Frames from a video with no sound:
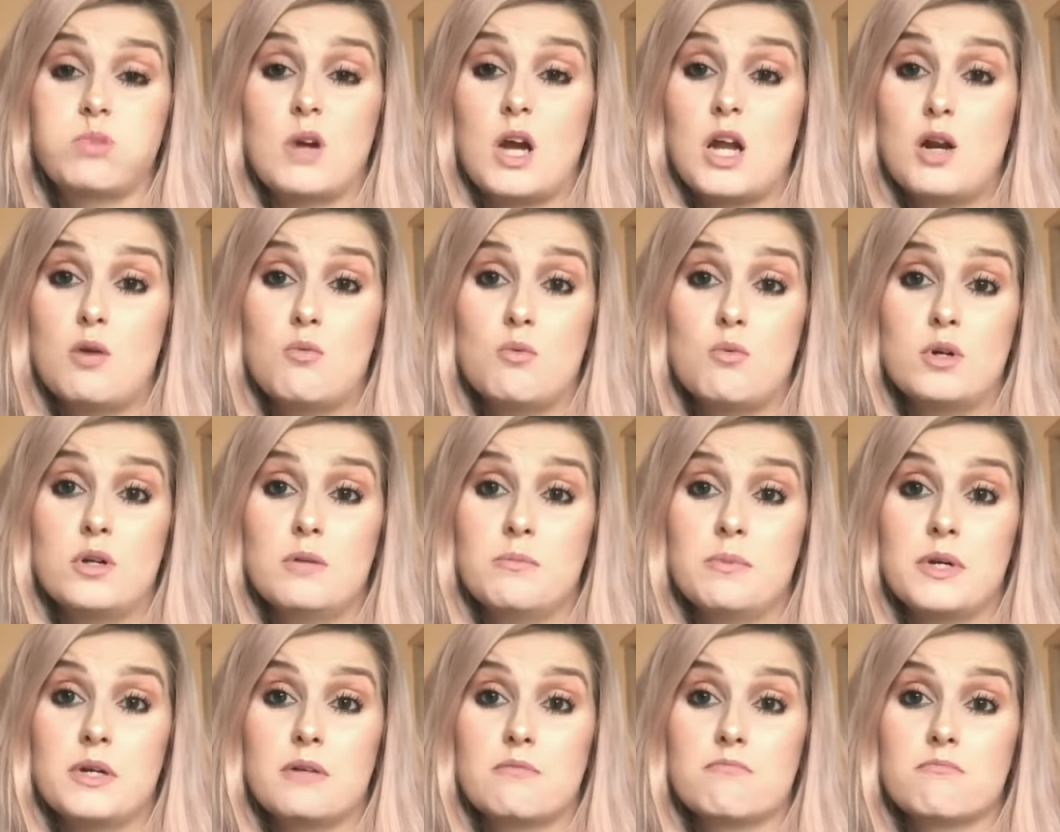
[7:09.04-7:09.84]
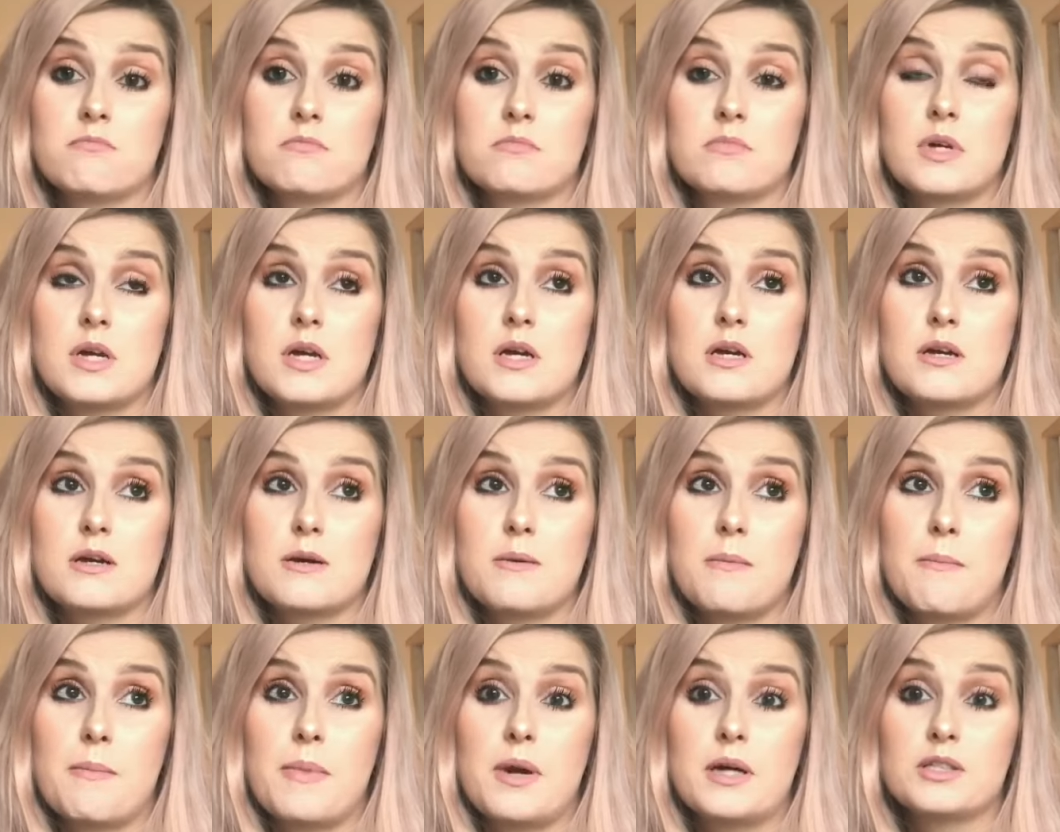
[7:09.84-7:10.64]
I don't want to be.
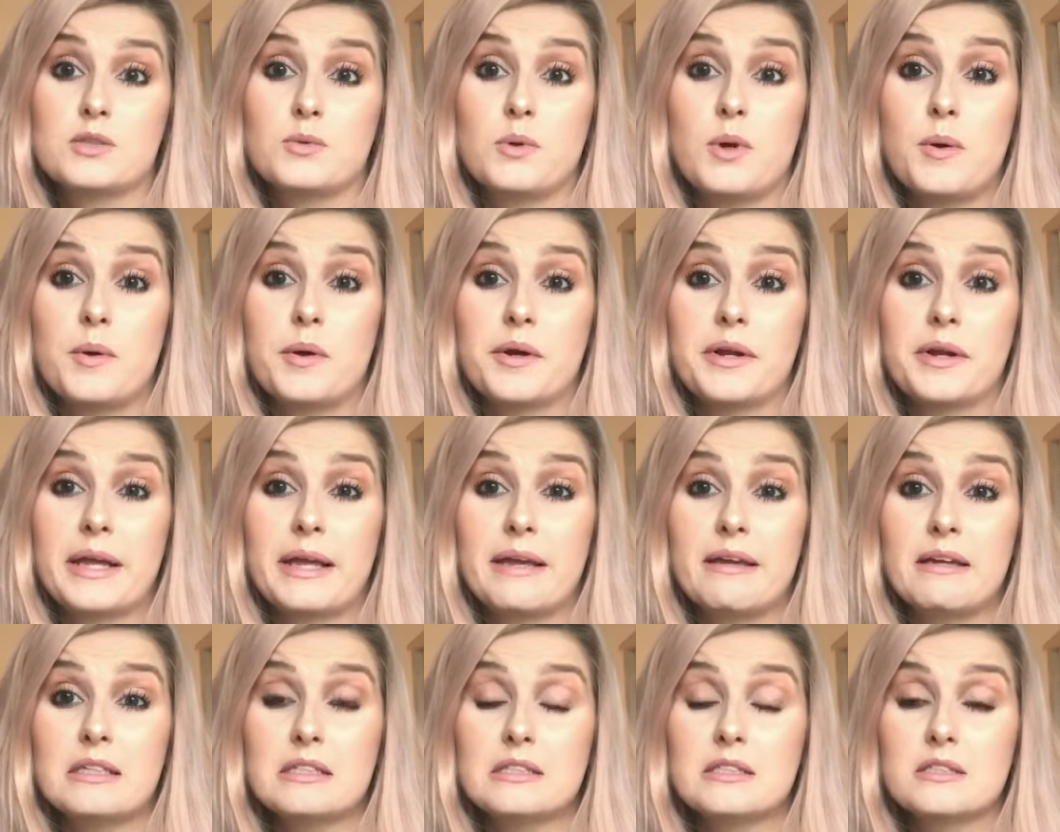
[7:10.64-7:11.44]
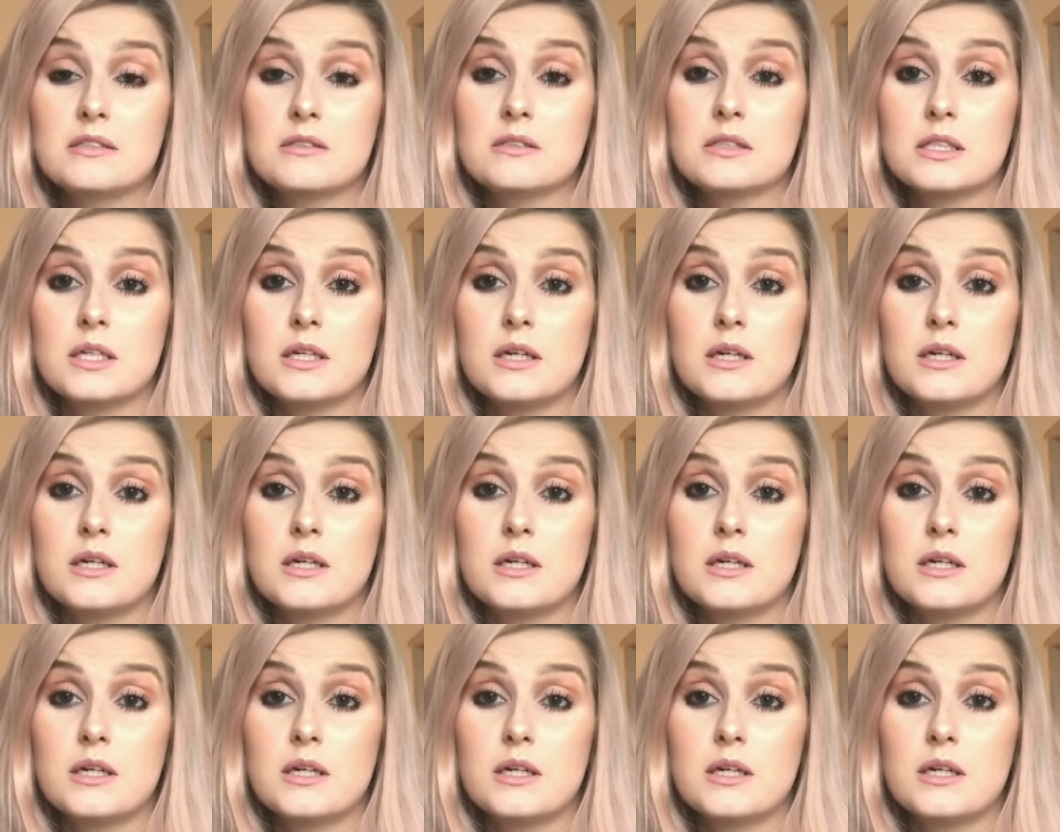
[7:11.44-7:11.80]
Do I want kids?